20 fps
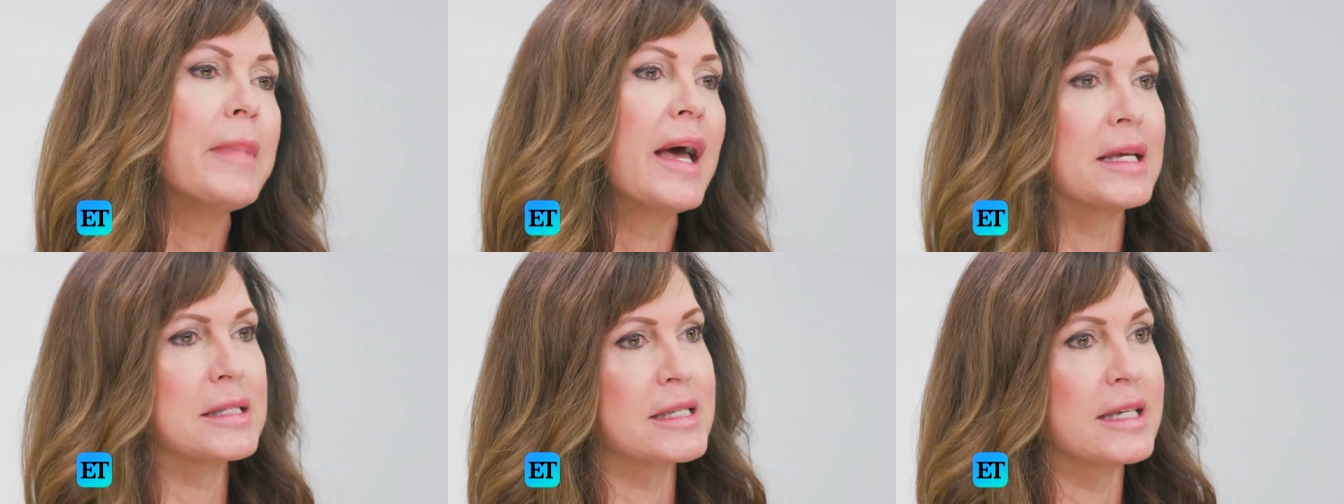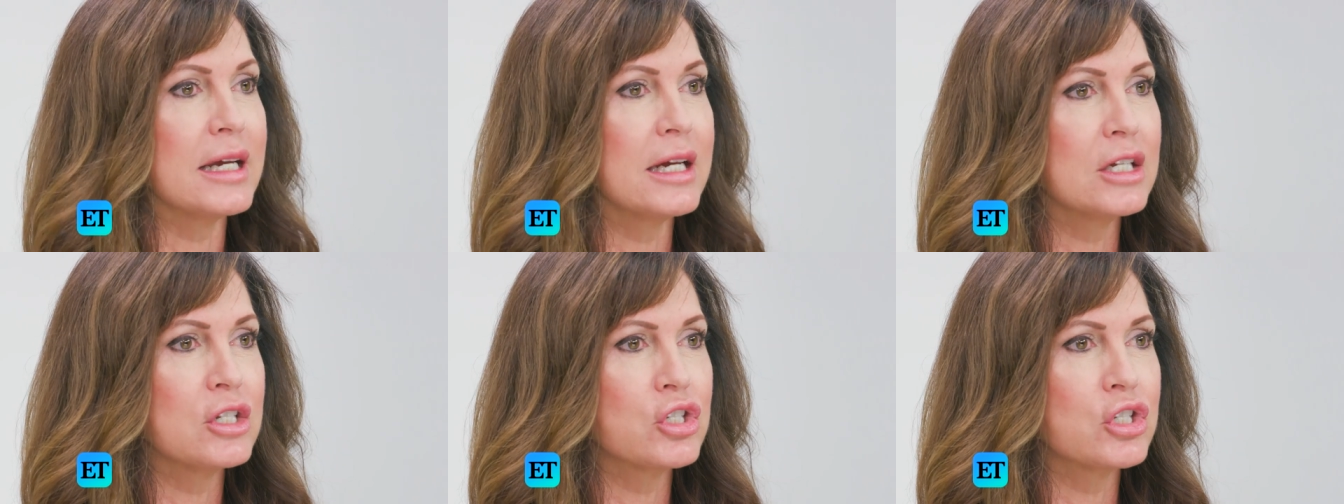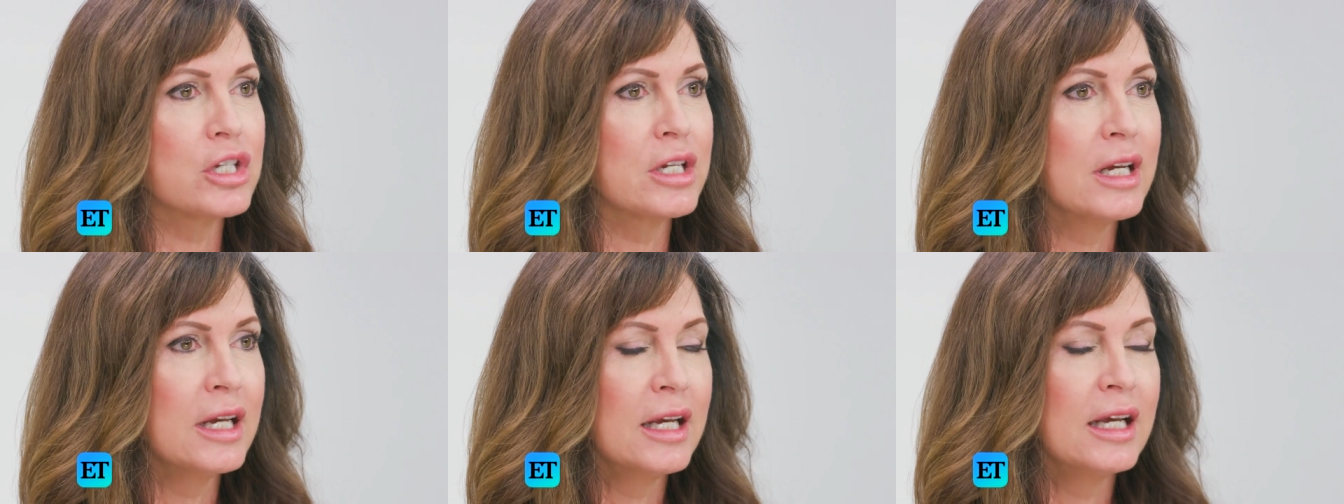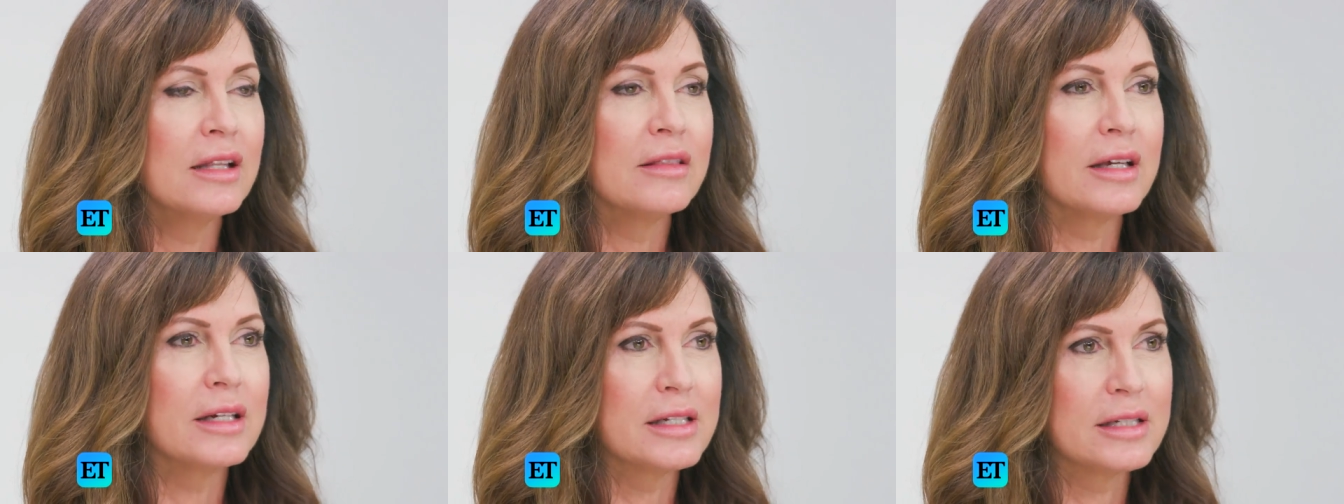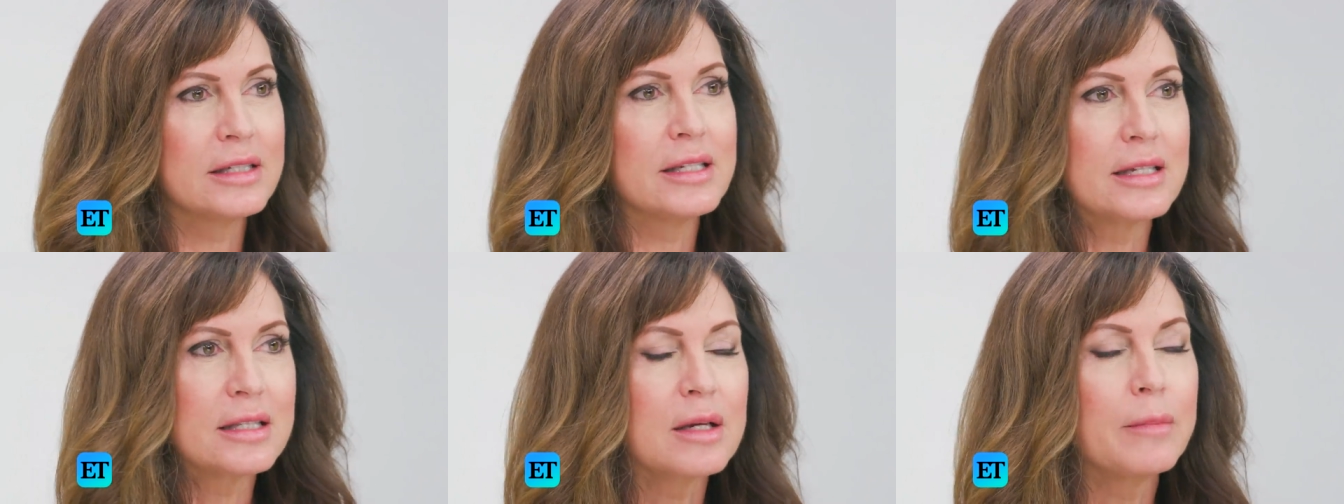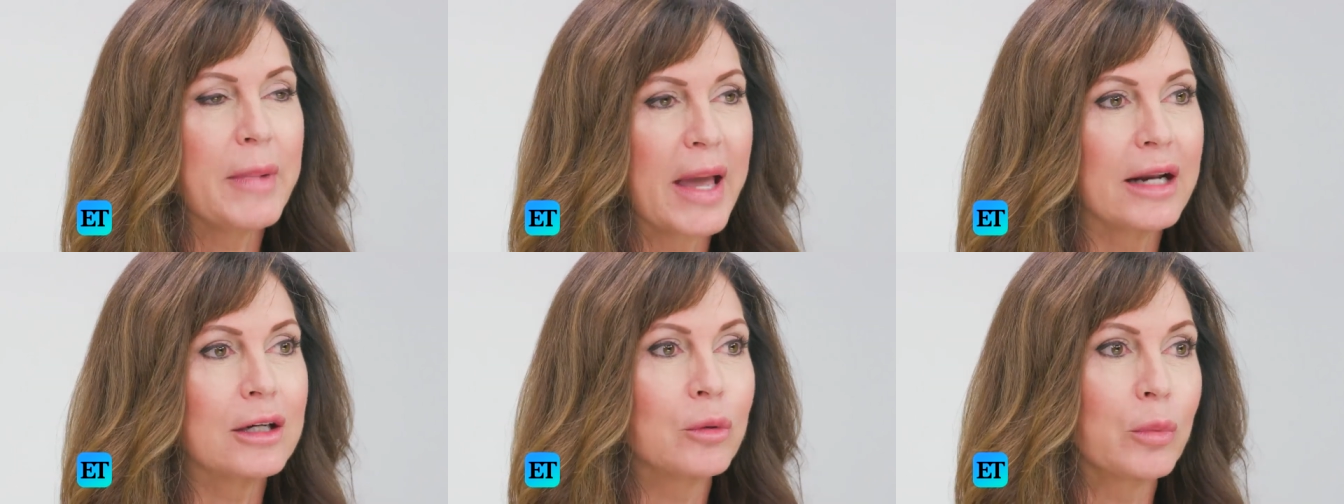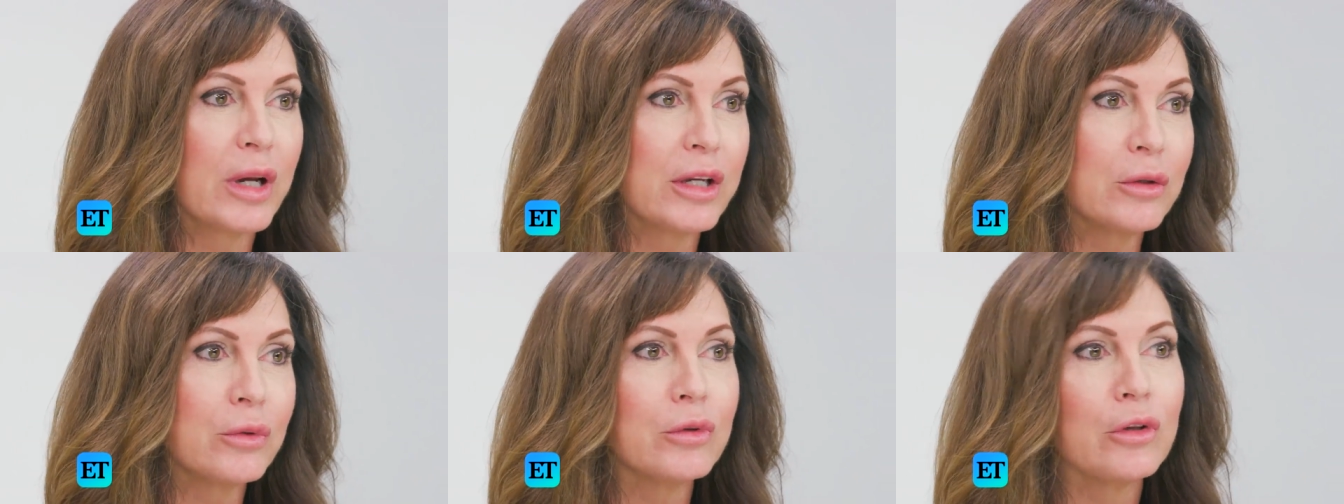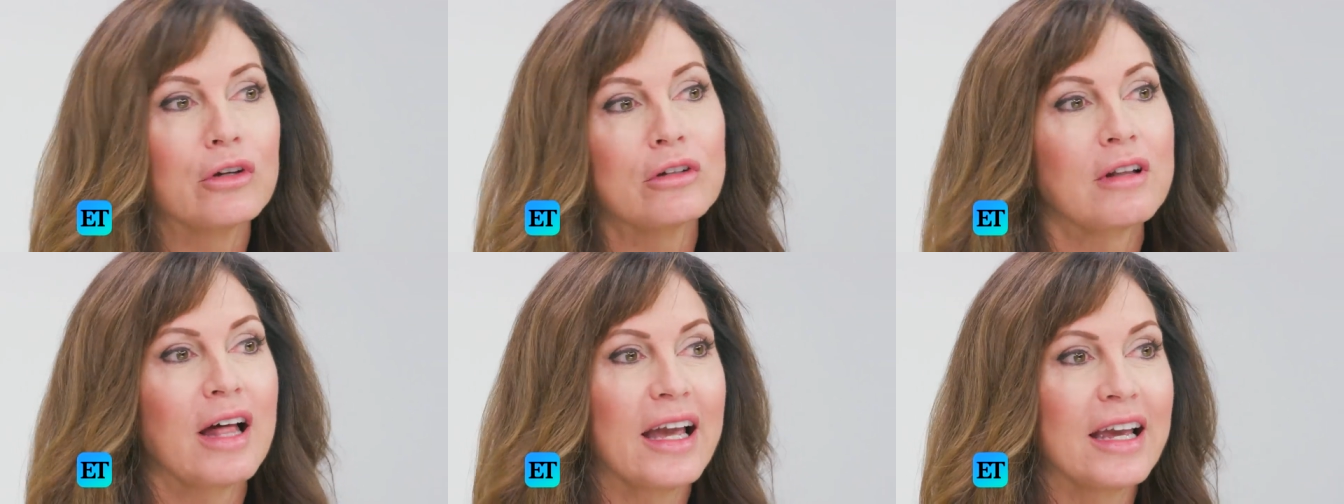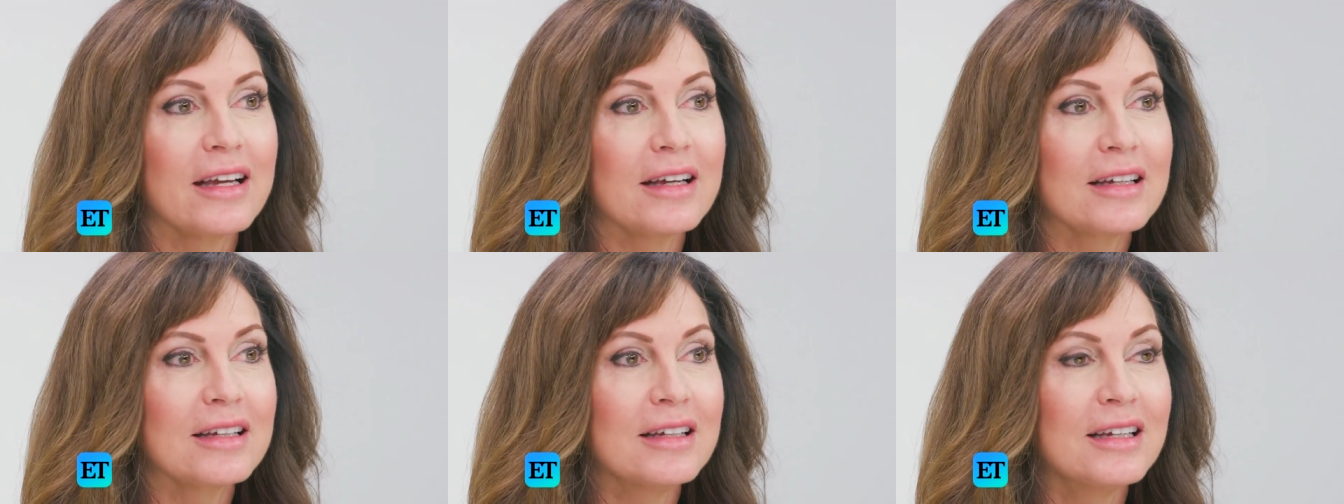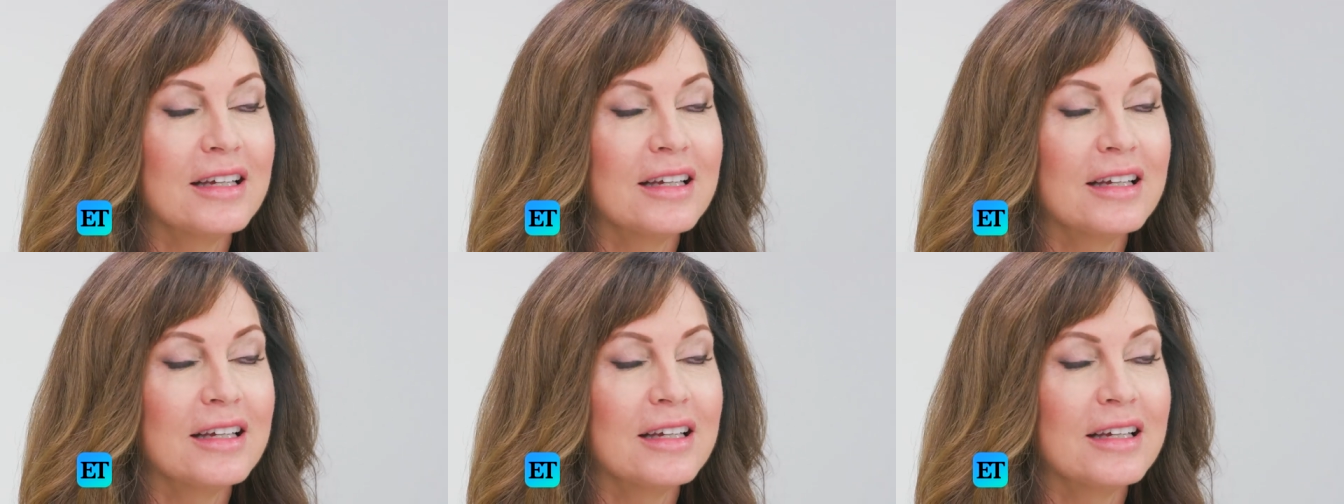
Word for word: message that it doesn't matter what you look like.